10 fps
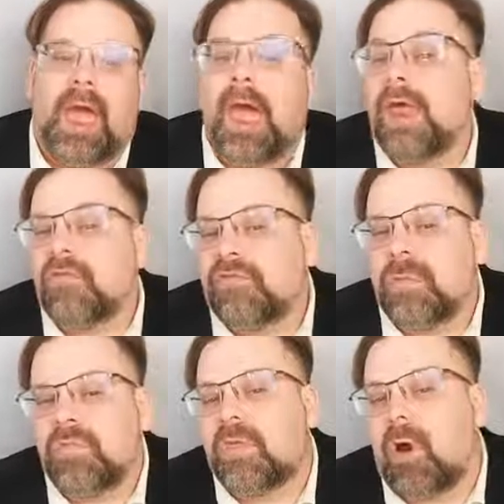and
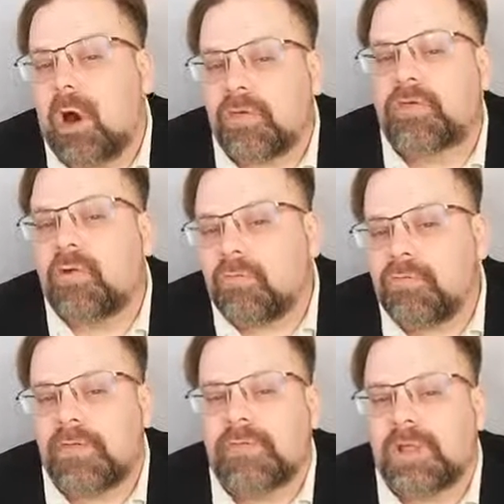from the Oskol
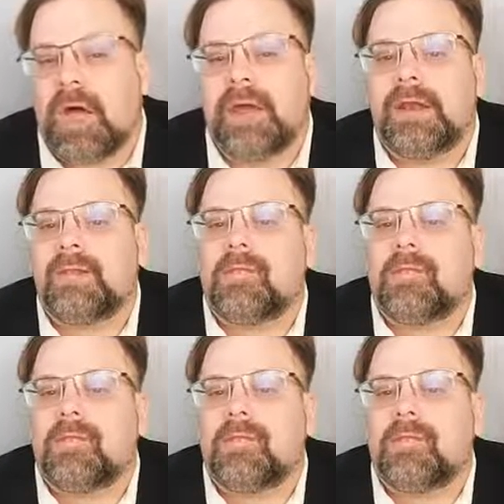River line in